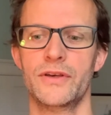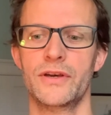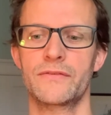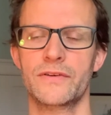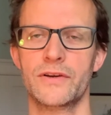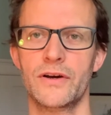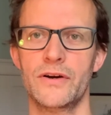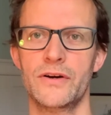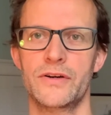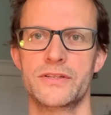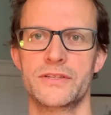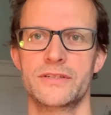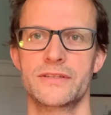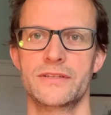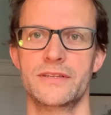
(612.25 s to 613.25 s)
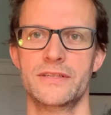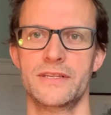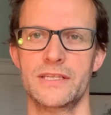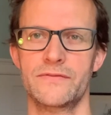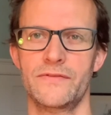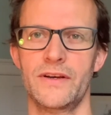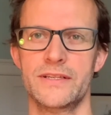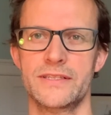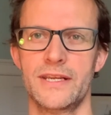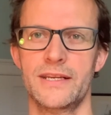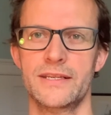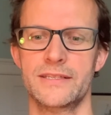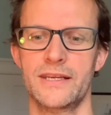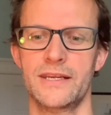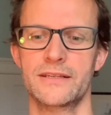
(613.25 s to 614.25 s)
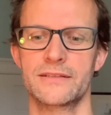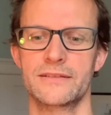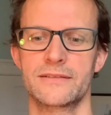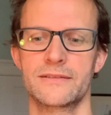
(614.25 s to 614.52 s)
of God, says verse 18.